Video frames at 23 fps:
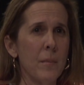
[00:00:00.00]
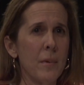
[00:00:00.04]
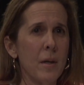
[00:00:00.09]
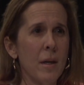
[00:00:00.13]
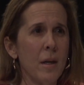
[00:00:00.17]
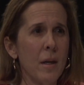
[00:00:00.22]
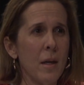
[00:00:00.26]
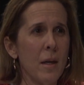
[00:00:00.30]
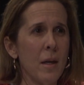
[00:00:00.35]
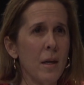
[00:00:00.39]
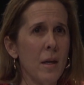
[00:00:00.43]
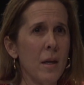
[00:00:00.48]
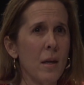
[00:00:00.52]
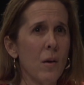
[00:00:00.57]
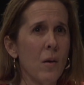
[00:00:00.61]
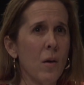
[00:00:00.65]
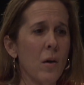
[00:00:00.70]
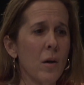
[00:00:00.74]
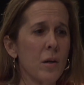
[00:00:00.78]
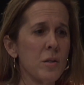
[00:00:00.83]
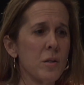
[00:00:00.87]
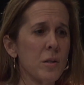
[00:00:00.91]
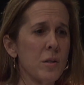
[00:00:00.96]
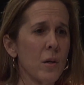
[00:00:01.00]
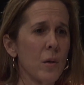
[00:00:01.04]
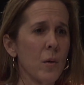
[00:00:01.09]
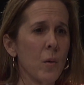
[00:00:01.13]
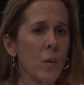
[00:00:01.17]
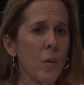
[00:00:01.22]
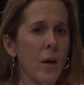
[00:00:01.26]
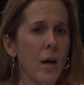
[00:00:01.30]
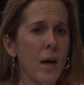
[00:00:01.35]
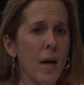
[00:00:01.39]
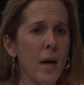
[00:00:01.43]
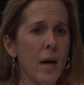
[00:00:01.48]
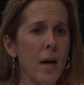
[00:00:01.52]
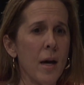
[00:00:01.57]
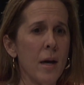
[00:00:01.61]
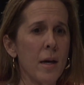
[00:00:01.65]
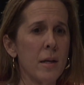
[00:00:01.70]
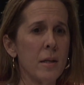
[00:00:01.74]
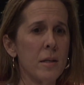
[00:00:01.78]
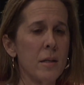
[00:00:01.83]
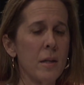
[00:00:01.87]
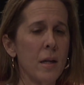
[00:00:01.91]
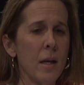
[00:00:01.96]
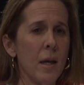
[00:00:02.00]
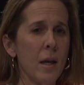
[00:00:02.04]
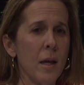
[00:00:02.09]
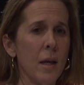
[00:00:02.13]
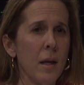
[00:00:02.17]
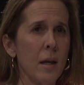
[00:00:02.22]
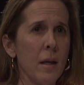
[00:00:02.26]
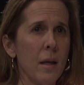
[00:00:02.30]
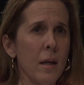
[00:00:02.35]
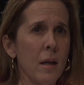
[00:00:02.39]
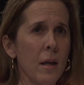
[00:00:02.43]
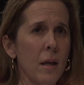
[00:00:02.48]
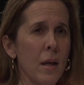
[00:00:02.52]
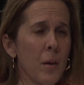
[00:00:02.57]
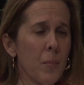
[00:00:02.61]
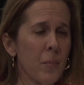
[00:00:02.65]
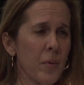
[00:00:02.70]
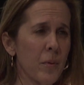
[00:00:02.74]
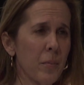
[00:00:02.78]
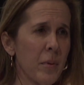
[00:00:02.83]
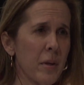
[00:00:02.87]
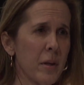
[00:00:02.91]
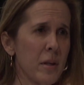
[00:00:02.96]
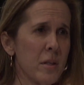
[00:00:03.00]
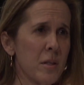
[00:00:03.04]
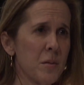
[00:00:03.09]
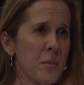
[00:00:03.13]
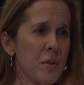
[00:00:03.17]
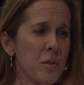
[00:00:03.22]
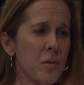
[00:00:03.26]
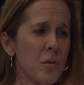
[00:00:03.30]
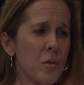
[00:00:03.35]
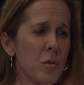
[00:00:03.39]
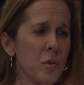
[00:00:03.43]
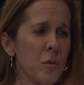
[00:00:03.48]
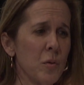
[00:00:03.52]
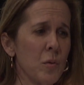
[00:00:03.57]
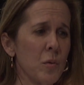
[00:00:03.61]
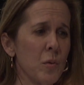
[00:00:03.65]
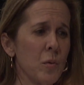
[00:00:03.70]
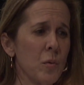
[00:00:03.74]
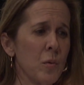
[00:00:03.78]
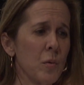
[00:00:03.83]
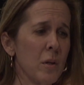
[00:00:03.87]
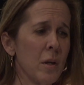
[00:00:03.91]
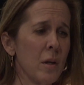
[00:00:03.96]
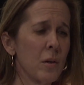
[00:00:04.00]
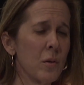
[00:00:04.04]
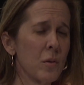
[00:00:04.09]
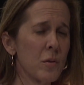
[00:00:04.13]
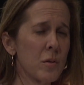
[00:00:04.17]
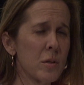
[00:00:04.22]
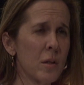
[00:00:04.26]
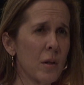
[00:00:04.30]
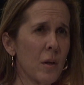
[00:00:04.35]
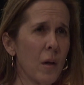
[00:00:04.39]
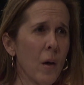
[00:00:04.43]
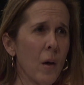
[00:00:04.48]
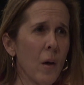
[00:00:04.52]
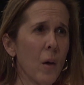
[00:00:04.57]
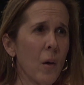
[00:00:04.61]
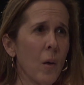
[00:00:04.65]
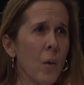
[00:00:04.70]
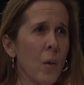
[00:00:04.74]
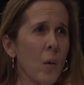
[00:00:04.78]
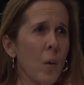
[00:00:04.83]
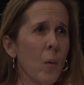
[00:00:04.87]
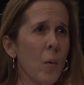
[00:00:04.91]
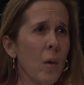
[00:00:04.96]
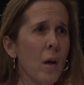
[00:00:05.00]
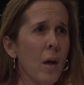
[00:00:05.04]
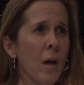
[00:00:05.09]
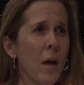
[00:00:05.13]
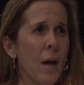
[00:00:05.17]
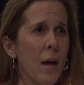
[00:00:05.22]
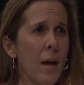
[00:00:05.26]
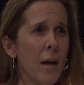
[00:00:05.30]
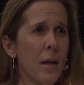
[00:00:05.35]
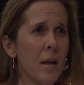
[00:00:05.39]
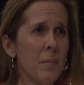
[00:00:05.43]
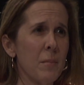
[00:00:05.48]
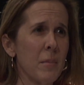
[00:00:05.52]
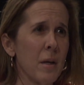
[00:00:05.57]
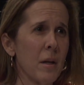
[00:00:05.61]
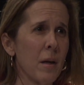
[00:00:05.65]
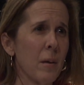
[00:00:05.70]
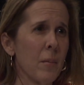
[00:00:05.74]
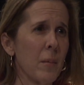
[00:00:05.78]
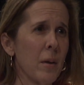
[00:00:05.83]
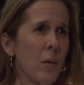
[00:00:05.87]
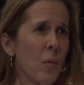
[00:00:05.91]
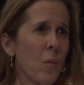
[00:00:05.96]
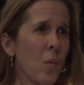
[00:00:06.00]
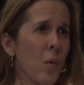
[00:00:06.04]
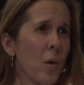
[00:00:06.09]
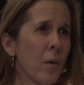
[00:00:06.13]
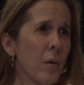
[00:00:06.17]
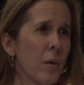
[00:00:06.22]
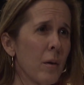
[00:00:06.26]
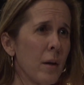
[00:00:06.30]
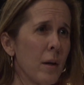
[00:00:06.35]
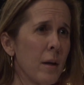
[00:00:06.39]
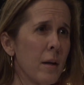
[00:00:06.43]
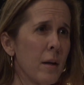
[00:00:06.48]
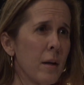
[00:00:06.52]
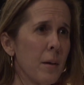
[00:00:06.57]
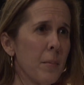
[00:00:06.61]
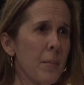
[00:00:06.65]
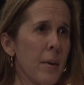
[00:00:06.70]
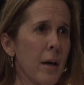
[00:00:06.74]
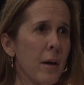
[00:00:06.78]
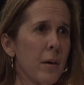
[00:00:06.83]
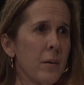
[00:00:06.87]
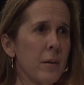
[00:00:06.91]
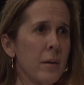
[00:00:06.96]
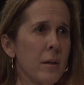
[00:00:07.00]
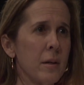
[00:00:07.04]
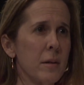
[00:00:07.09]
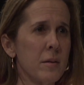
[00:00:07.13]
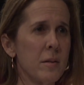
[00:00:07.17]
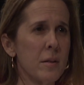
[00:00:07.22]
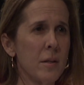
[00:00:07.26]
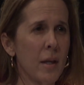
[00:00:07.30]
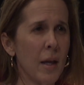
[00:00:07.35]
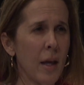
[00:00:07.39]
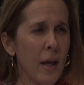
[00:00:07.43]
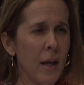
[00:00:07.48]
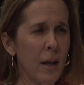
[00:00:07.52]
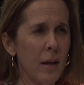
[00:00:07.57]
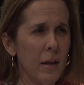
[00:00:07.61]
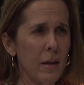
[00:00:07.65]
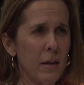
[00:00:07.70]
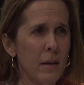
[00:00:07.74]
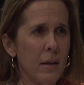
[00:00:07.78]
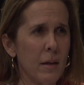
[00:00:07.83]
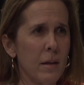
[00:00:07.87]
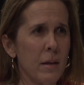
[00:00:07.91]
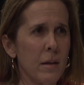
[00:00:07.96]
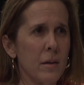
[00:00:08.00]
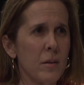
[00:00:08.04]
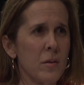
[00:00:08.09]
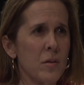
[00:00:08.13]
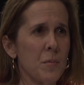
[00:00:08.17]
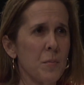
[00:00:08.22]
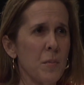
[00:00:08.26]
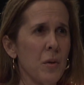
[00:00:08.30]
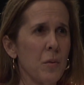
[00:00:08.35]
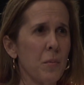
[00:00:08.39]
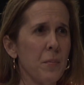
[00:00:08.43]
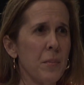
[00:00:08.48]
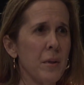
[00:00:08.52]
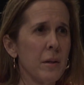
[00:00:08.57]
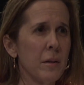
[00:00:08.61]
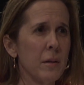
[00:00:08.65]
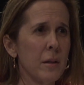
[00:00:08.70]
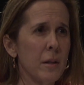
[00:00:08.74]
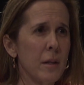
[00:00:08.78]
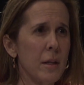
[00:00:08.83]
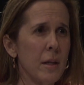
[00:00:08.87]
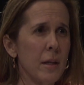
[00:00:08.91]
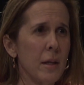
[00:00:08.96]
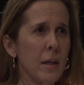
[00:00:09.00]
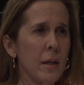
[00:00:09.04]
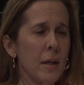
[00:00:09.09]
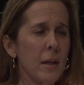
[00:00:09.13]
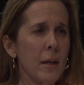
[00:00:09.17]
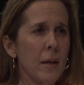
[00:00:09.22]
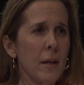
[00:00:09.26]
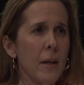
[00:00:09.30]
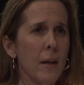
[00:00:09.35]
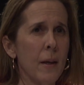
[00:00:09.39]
He also had a hip replacement 2 years ago, and I'm becoming worried about his gait and his mobility.